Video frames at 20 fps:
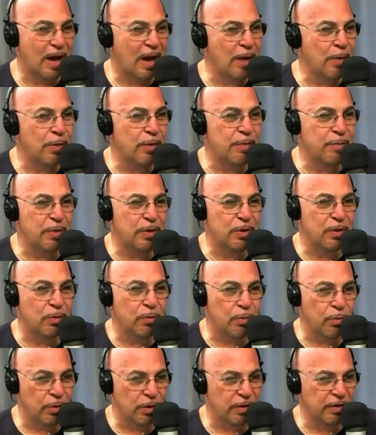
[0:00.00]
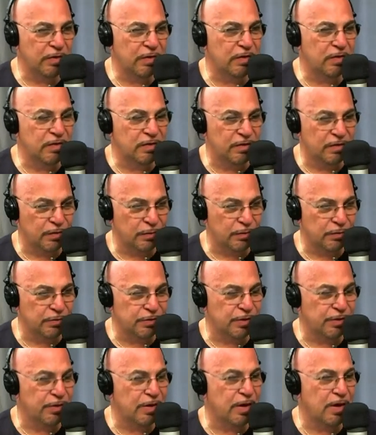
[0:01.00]
i would have been the worst
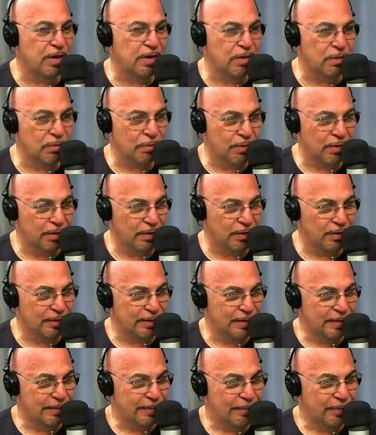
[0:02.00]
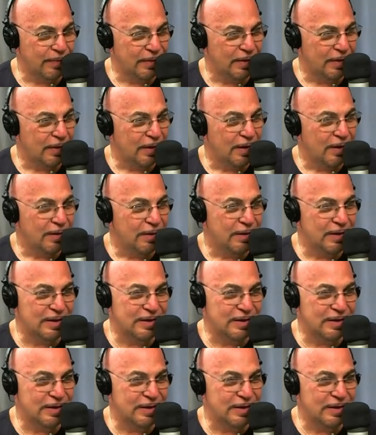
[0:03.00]
soldier in the world why is that